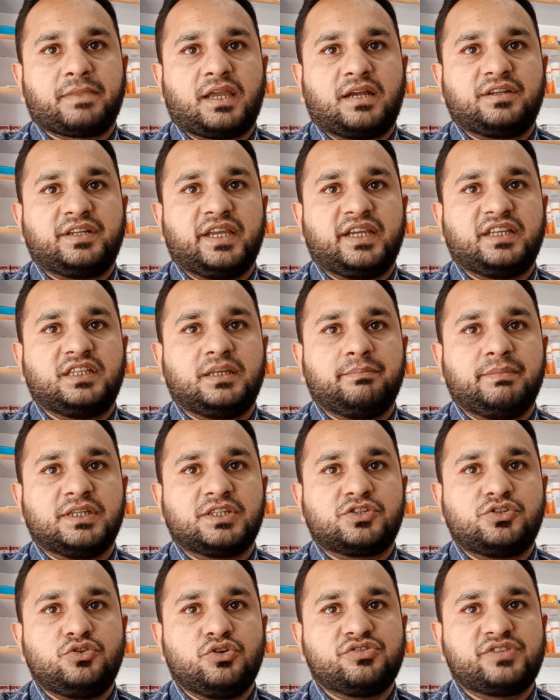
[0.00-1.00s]
Take the
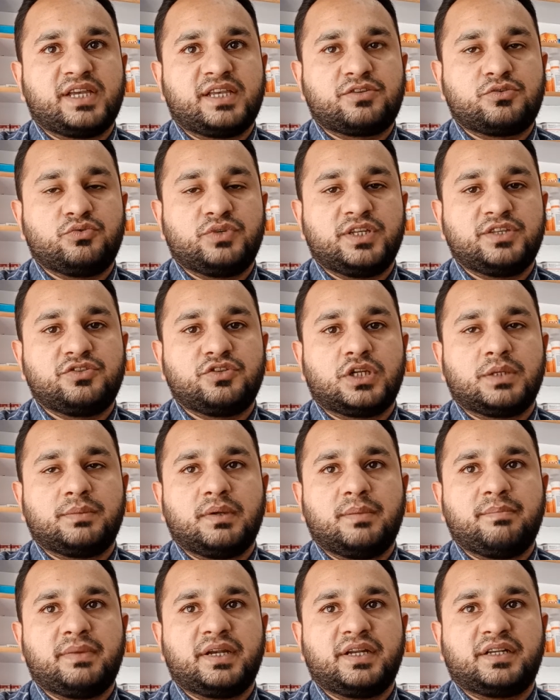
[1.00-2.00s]
missed dose as soon as you
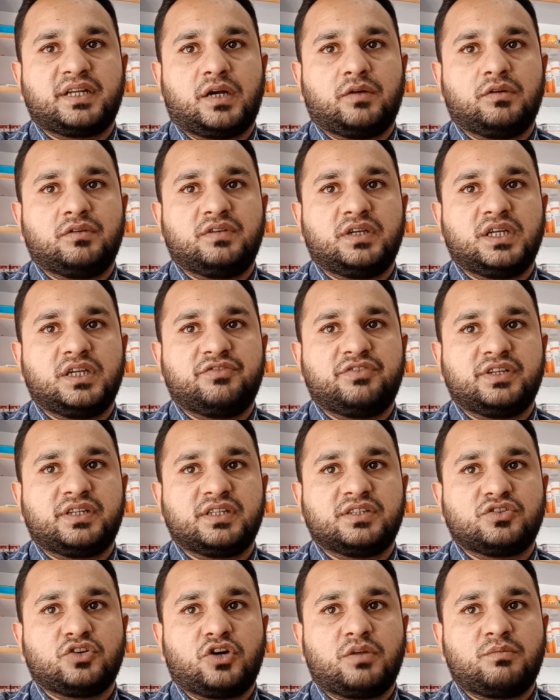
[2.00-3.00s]
remember it. However, if it
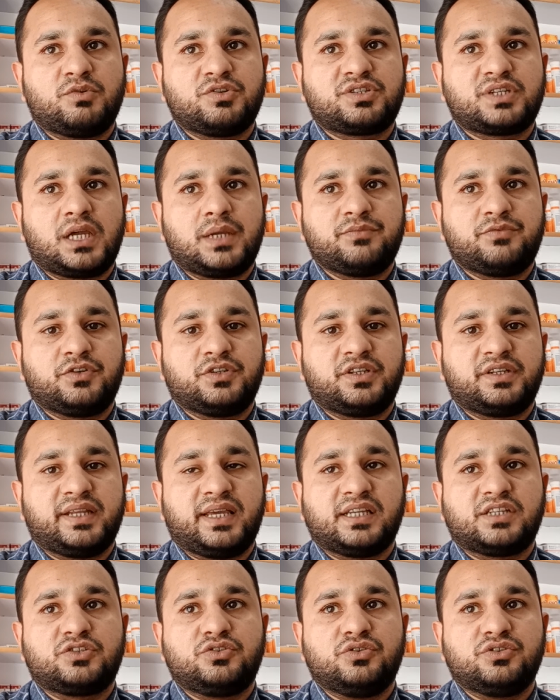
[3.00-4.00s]
is almost time for the
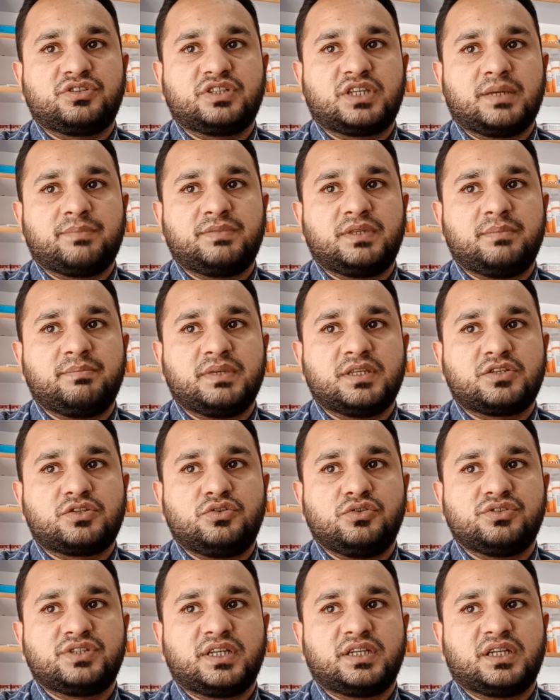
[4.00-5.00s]
next dose, skip the missed
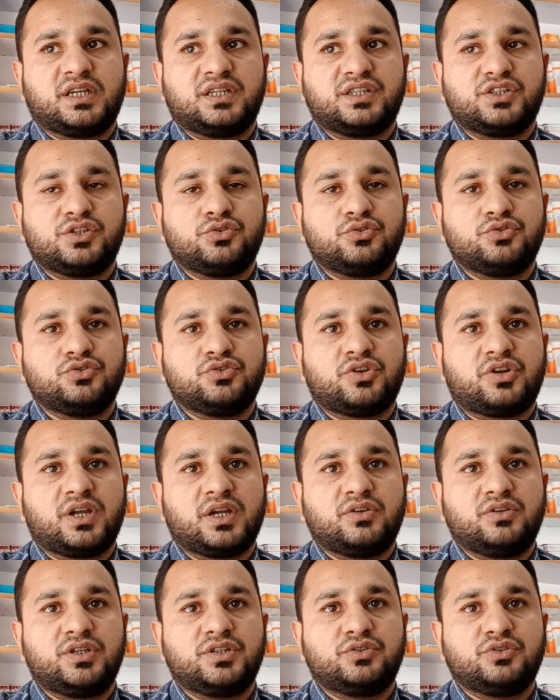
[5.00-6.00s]
dose and continue your
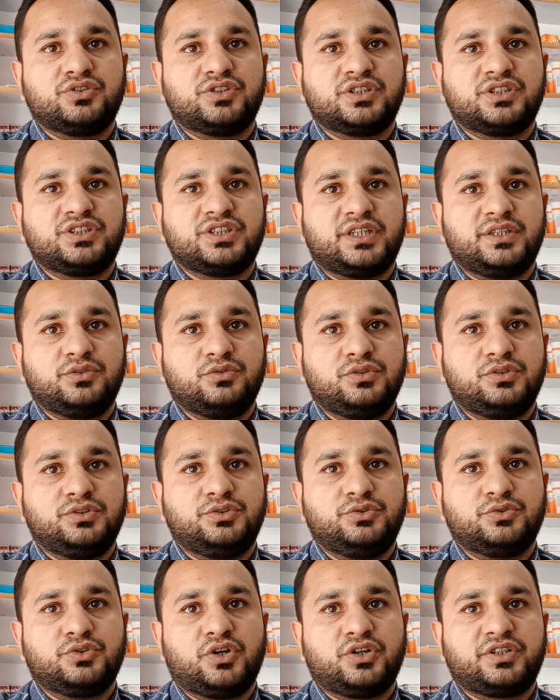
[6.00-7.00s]
regular dosing schedule.
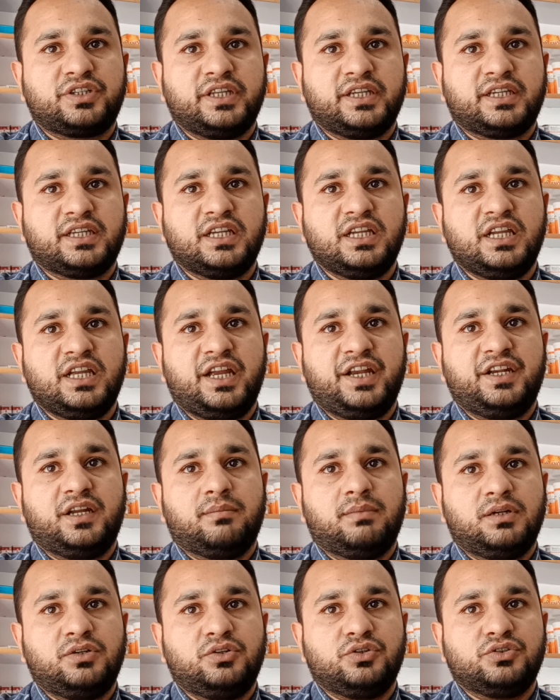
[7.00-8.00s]
Do not take a
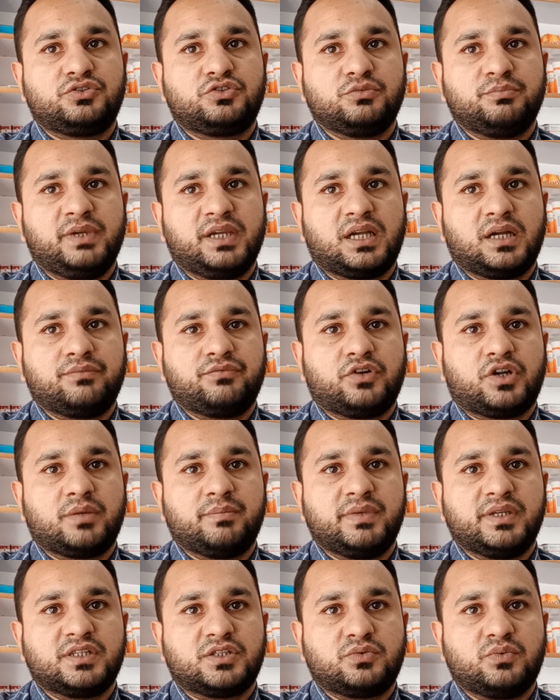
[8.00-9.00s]
double dose to make up for a
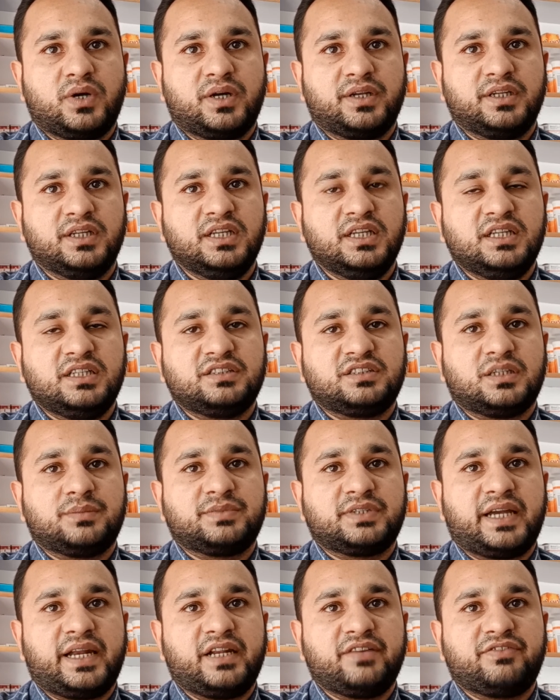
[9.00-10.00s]
missed one. Some
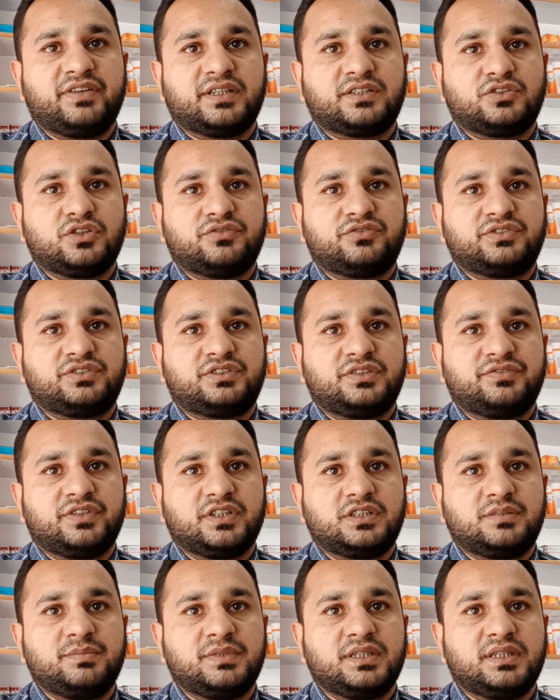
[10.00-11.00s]
side effects of
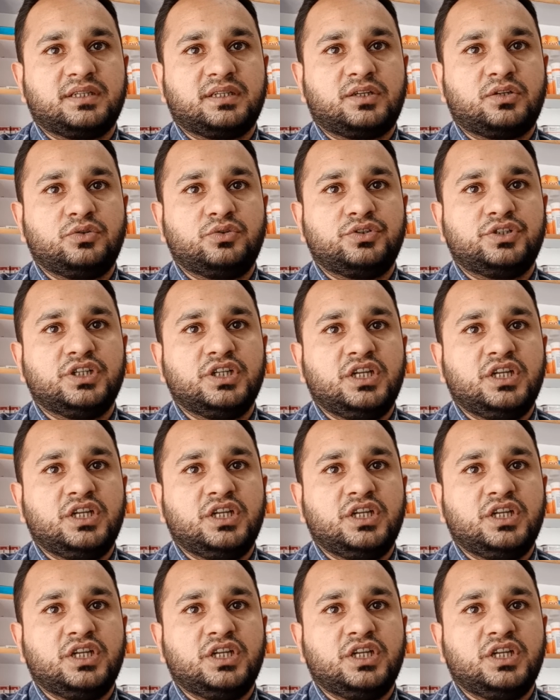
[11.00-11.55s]
Cefixime include